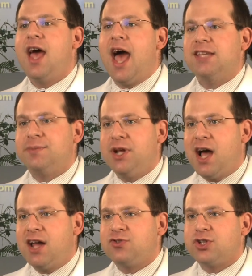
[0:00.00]
As a
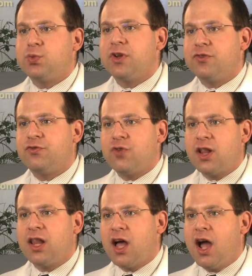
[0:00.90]
podiatrist, we're the
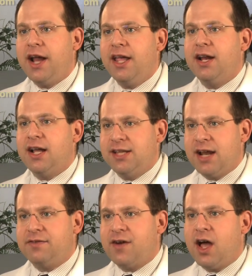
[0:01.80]
front line in
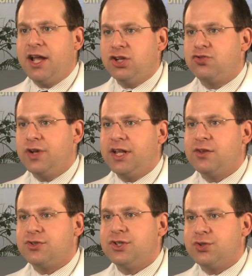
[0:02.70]
identifying and treating
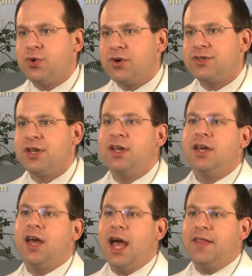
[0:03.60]
those disorders.
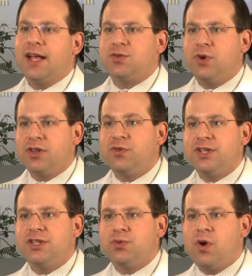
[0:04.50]
And that's one of the
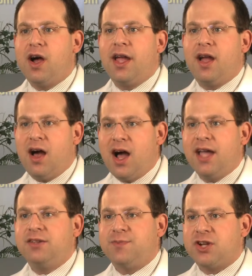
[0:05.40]
reasons why
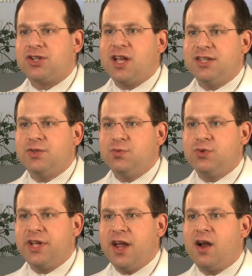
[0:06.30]
I specialize in
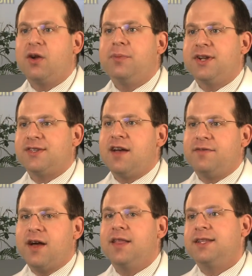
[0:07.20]
wound care, because I
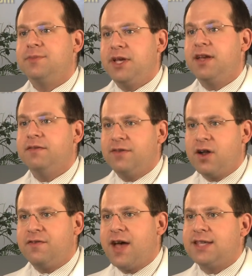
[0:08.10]
find that to be
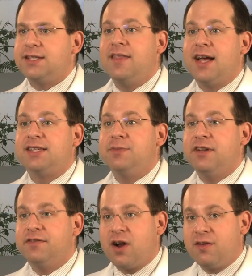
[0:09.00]
very fascinating and
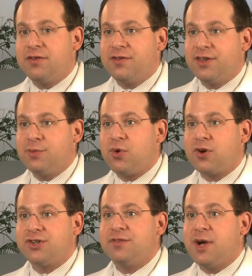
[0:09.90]
a very fulfilling
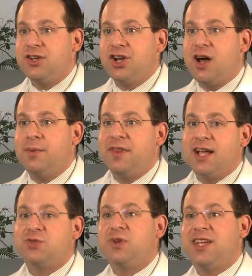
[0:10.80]
portion of my job, and
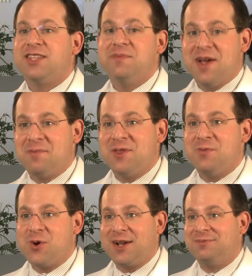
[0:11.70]
that's what gets me up in the
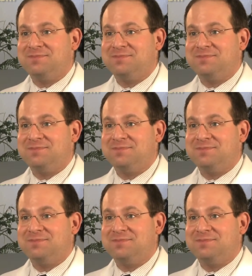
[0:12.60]
morning.